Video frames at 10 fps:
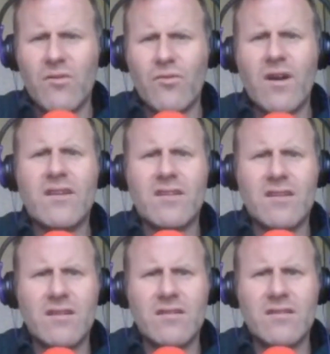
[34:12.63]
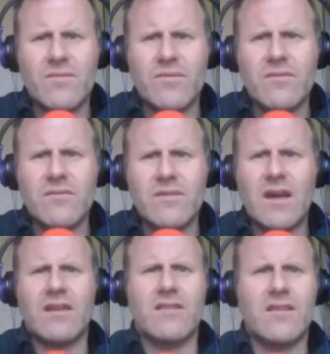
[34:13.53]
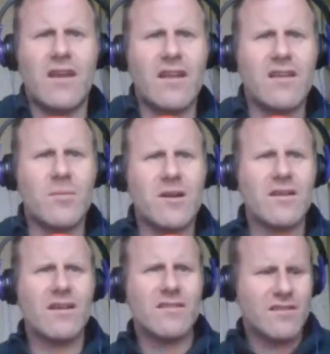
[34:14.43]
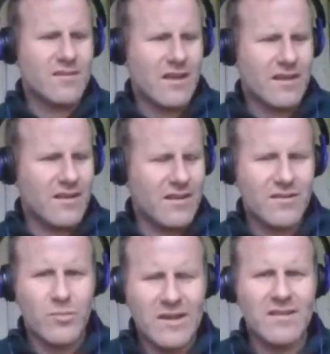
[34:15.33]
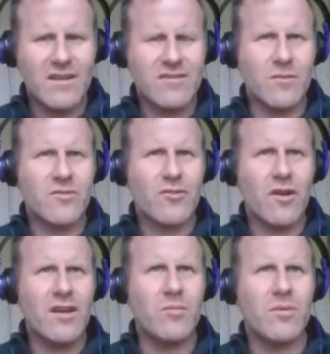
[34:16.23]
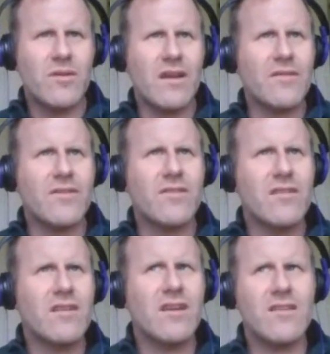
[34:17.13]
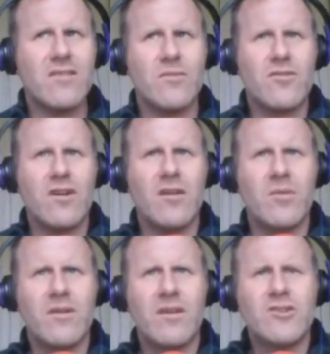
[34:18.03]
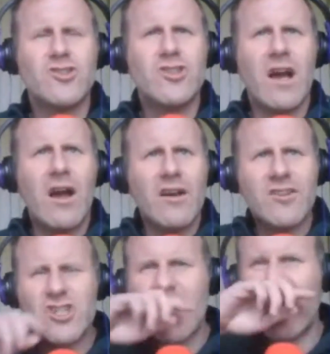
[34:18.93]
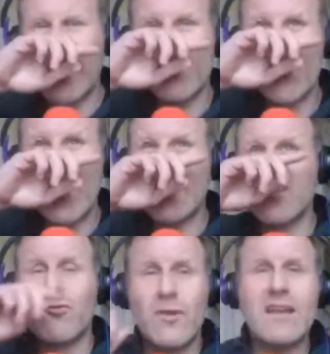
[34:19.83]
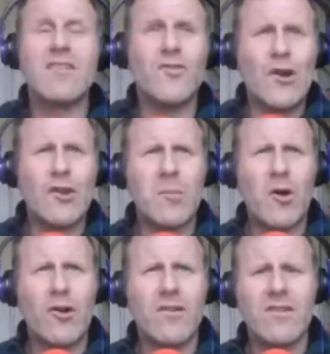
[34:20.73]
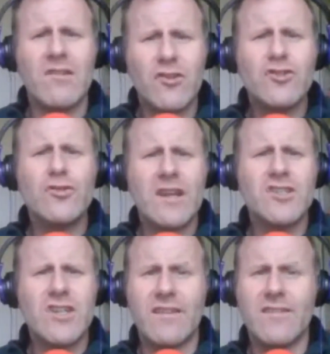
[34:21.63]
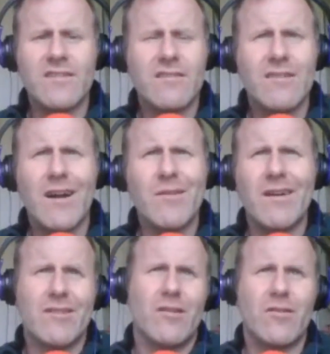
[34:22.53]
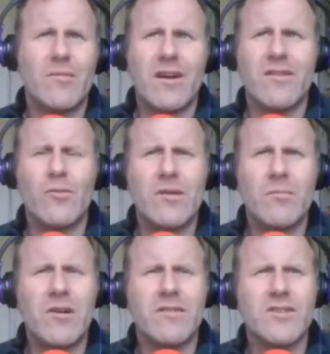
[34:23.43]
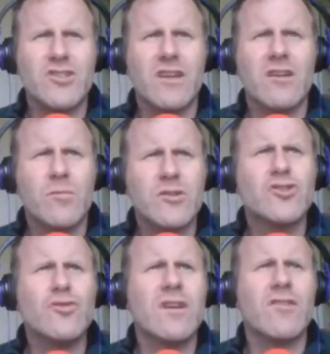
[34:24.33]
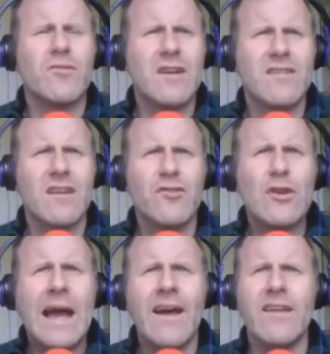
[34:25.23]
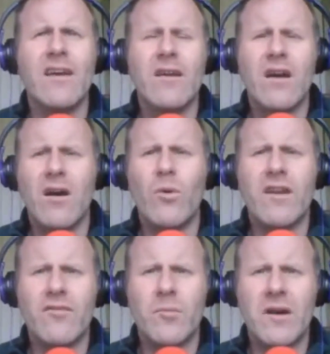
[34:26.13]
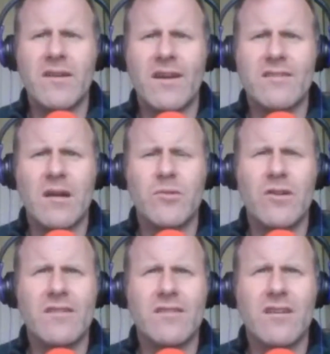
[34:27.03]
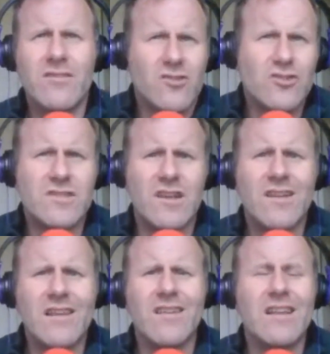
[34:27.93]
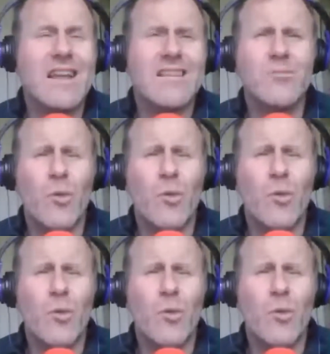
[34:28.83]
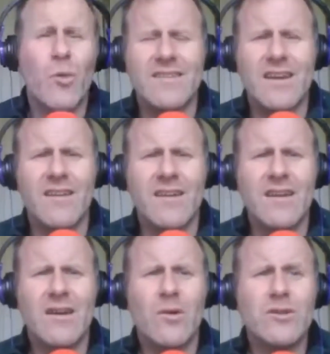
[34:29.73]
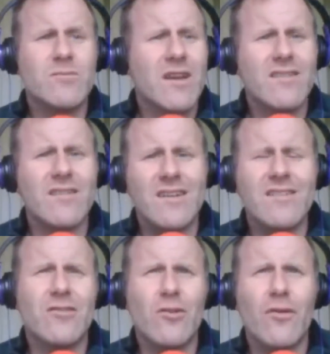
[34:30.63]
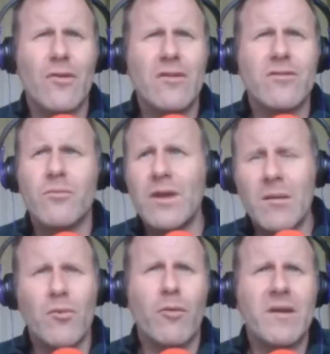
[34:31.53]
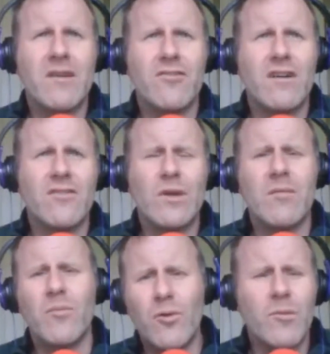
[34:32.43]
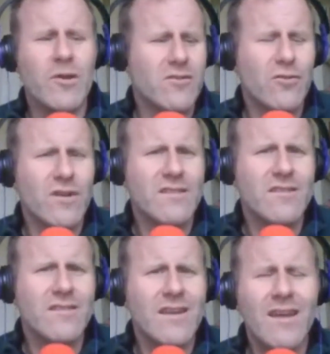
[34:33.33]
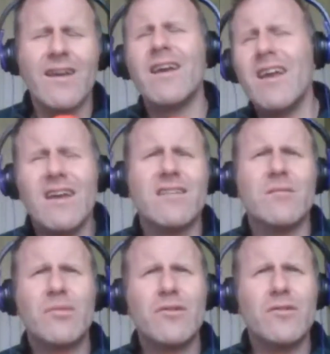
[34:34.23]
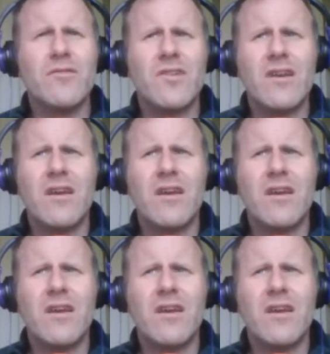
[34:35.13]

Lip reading: Right. That is the end of the podcast. That is, please hit subscribe, lads. Hit subscribe, share, and rate. Rate is very important. If you do get a chance, and I don't want to be bothering the shit out of you, but do give it a rating if you can on whatever podcast app you're listening to, because it lets more people see it then, which makes it easier all around. We get more patrons, we get more money thrown at this thing. It improves.